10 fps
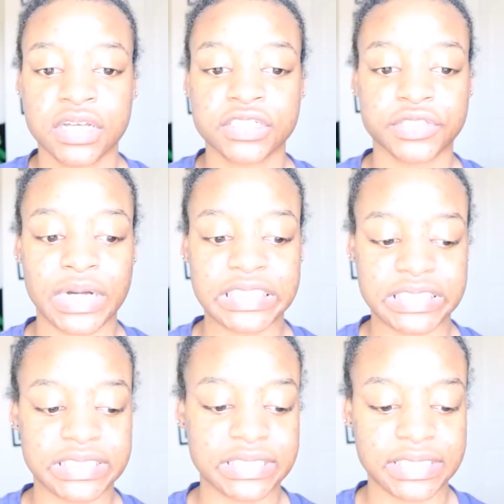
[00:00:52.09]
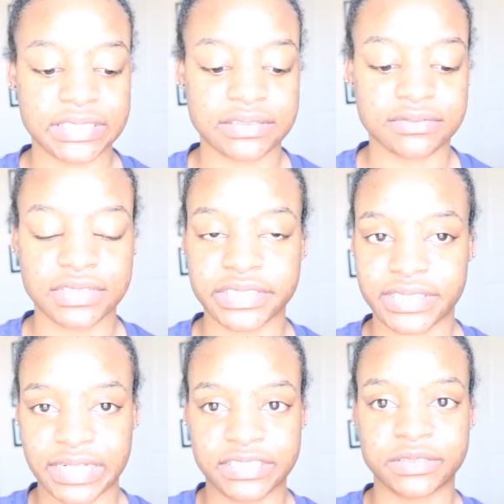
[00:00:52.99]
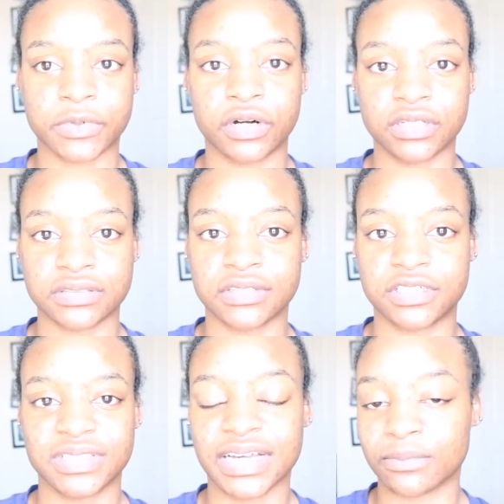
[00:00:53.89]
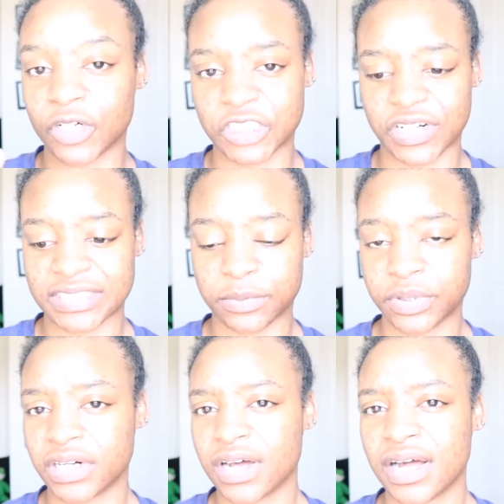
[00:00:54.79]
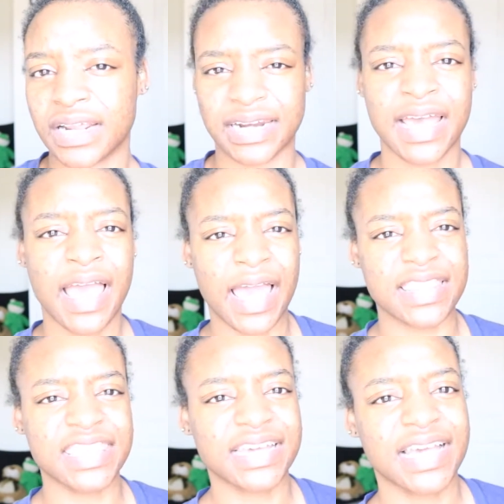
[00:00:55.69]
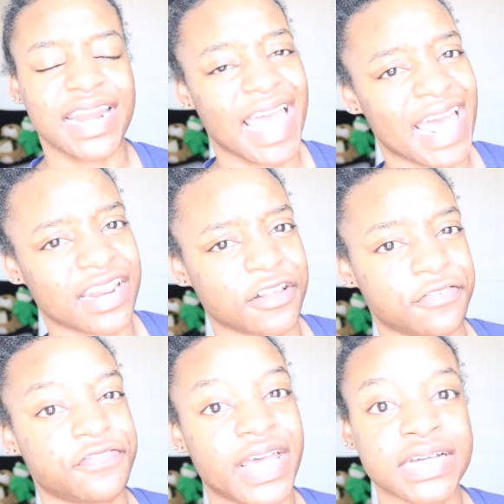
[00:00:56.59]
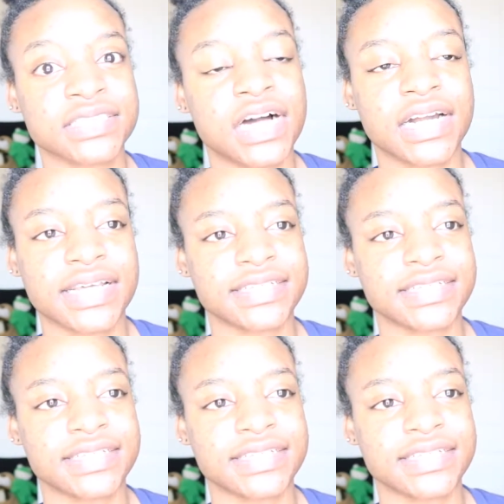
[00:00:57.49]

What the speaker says: So I just did this like small little thing of moisturizer and put it on, and I think it kind of had an effect on it.